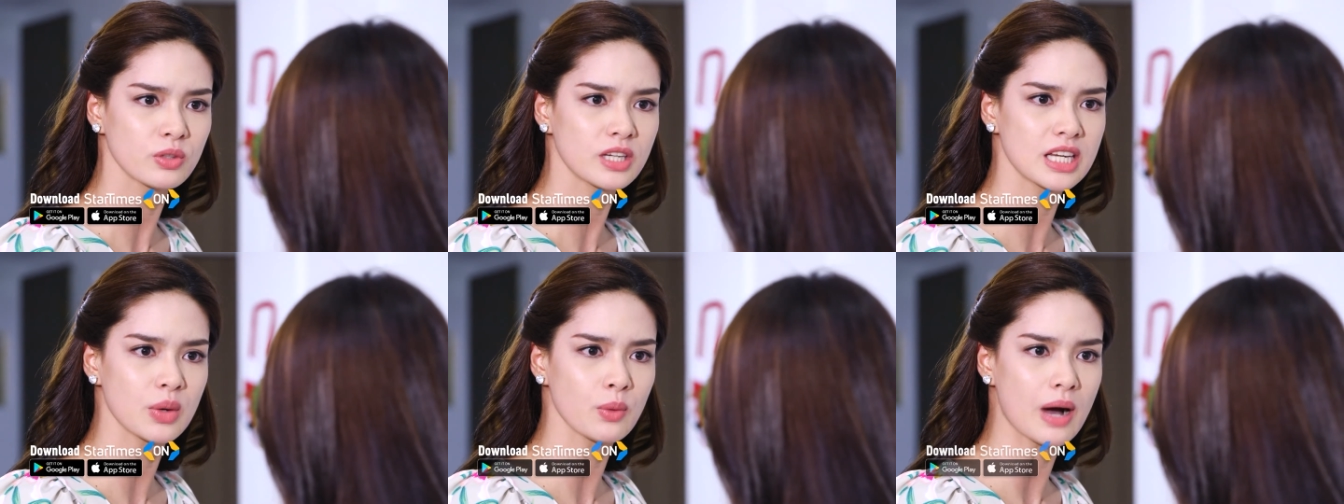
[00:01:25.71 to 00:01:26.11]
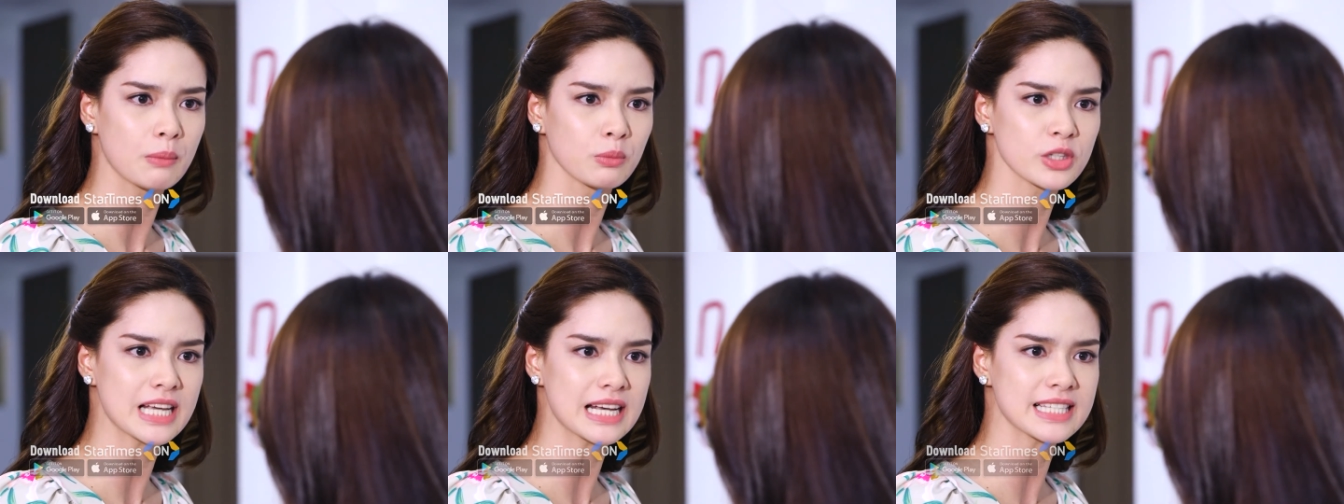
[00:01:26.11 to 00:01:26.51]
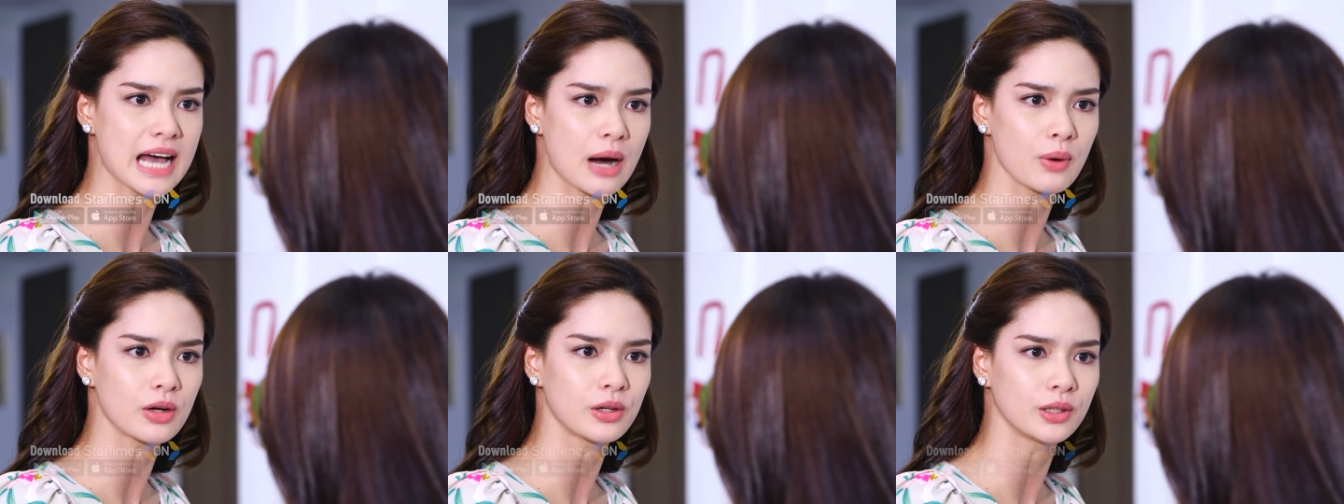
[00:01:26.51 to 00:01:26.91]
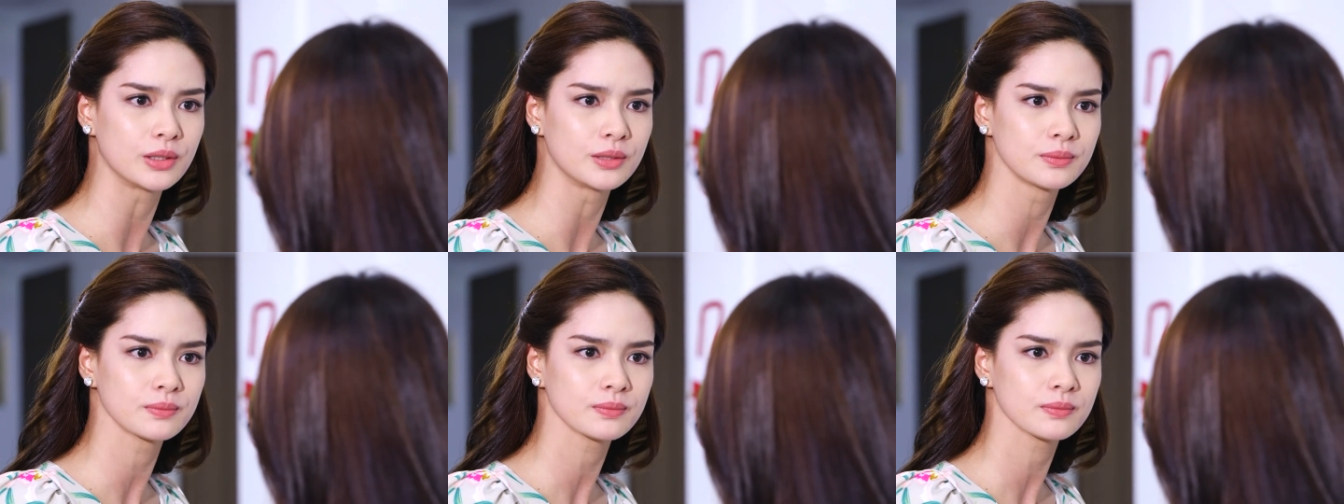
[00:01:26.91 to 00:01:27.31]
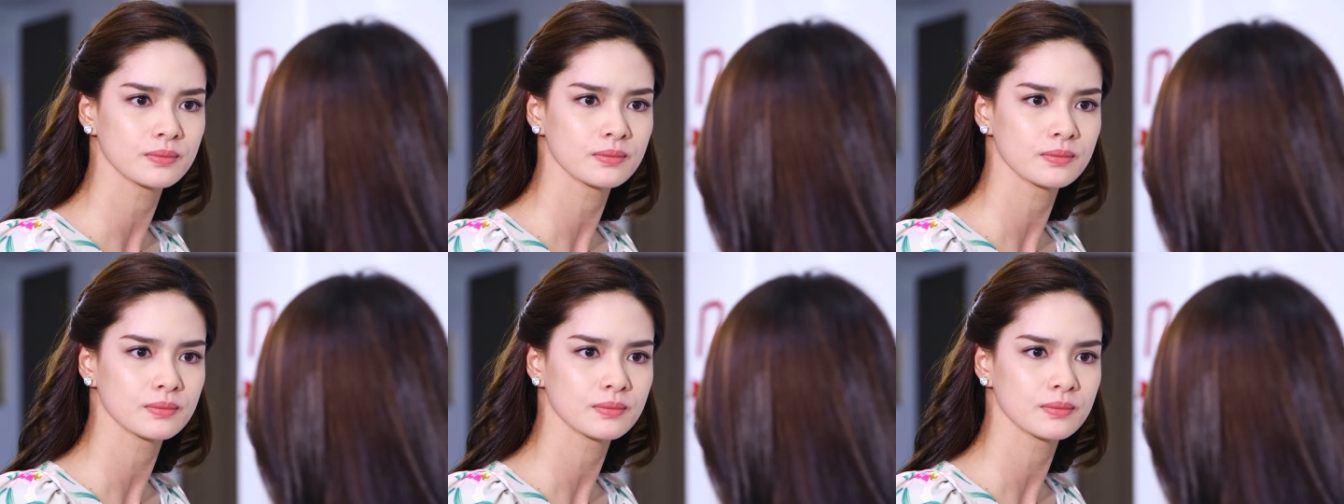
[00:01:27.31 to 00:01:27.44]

did you do to my husband?